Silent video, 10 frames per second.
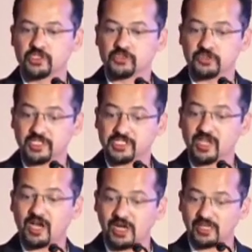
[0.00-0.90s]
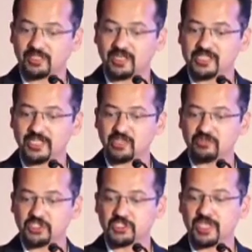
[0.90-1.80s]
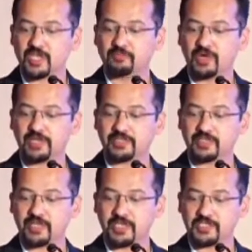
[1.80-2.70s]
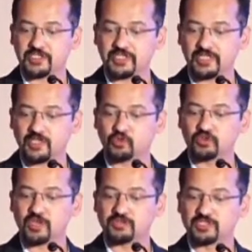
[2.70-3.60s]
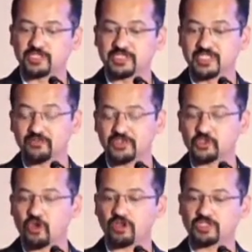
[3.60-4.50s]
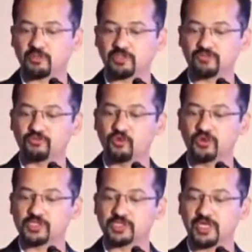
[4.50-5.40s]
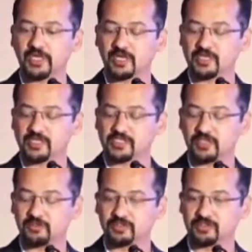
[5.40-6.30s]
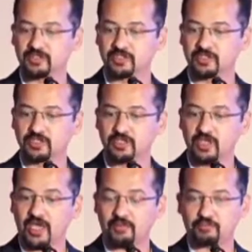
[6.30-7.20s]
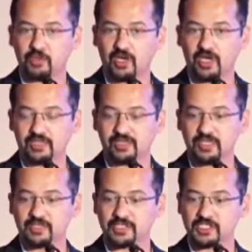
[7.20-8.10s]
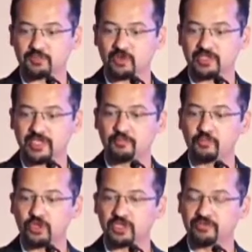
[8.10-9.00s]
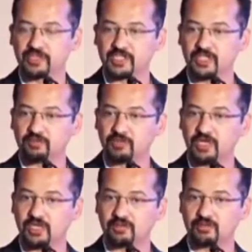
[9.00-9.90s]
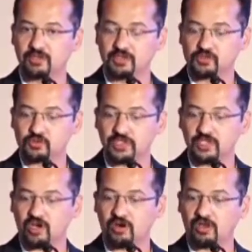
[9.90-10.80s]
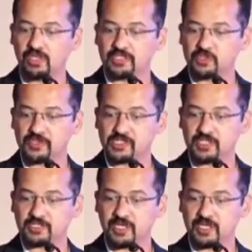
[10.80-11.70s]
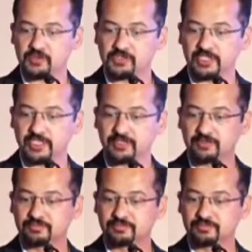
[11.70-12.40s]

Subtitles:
So this is another article which came by the ASC in 2013, which talks about the focused cardiac ultrasound. And I think this is probably the important victory landmark so that all other specialties start using it.